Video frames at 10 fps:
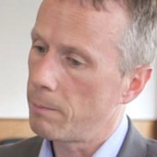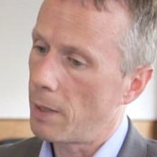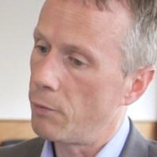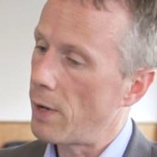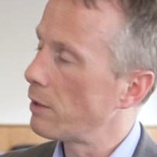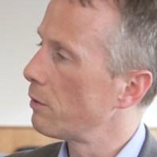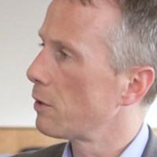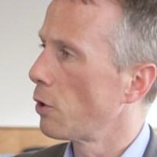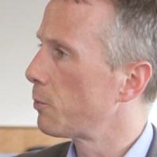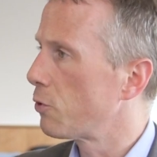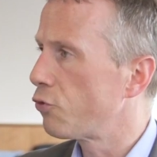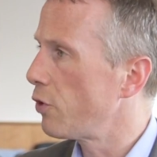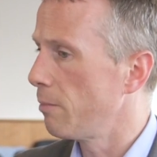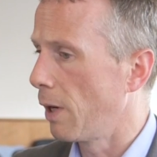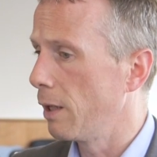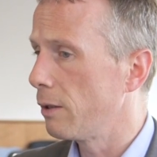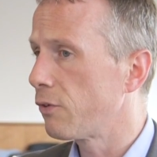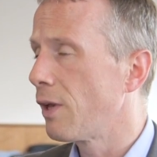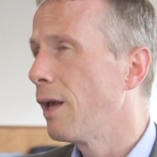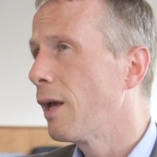I got up to 3
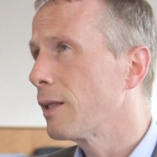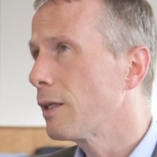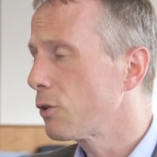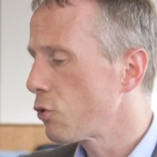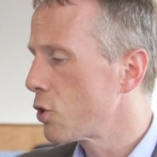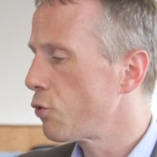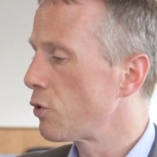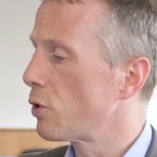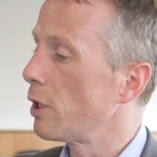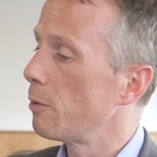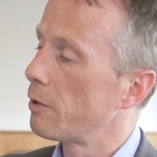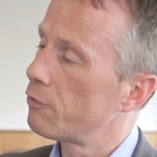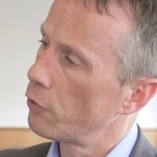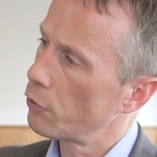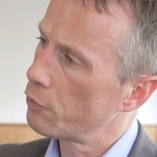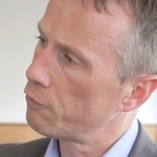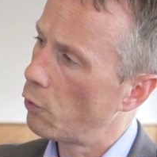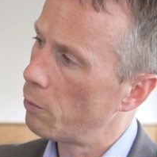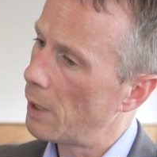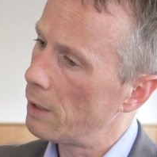miles, and then I just stretched a little bit further to
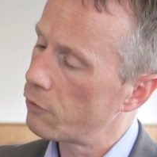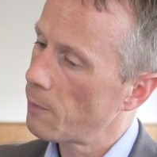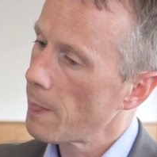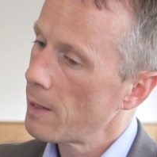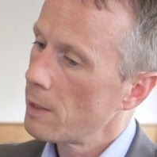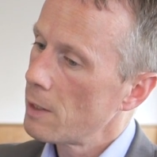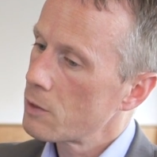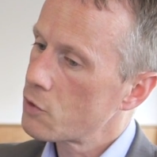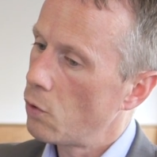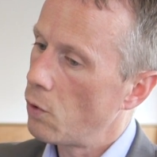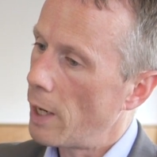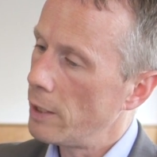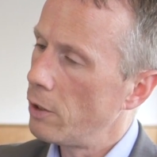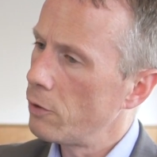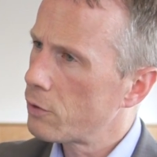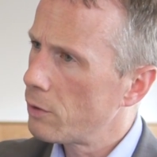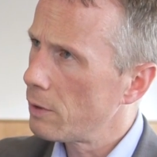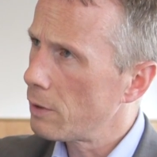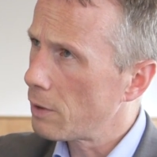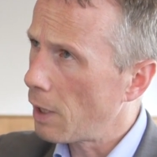4 miles. So
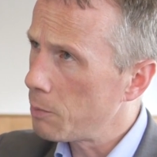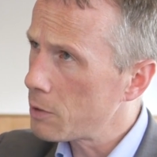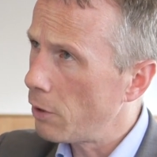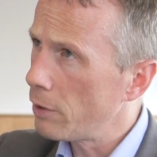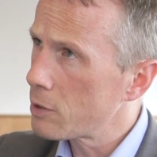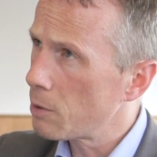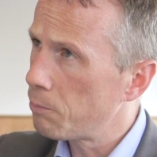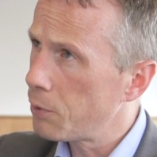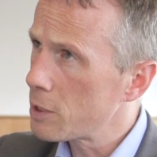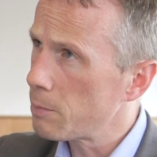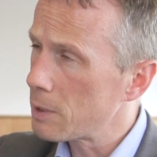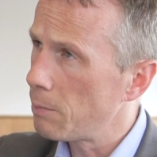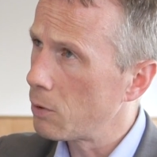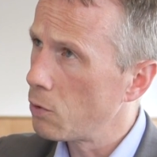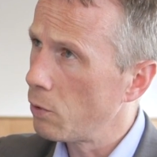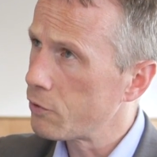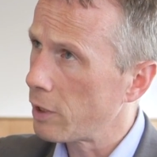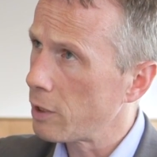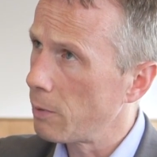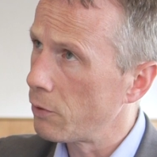I was learning some principles about goal
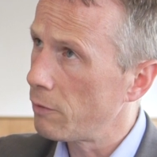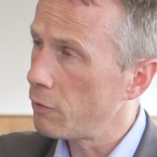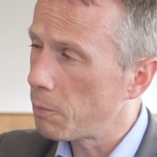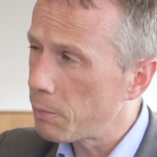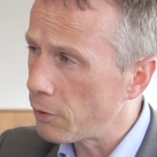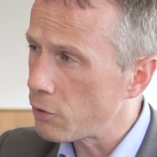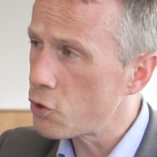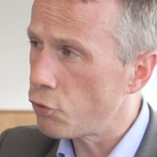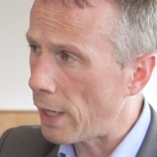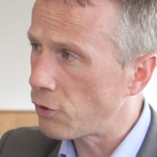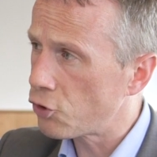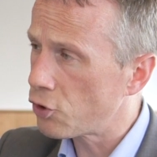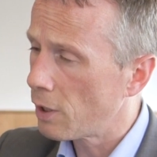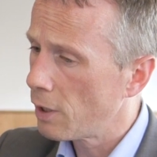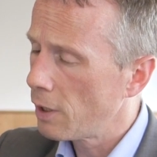setting, about if you're prepared to stretch,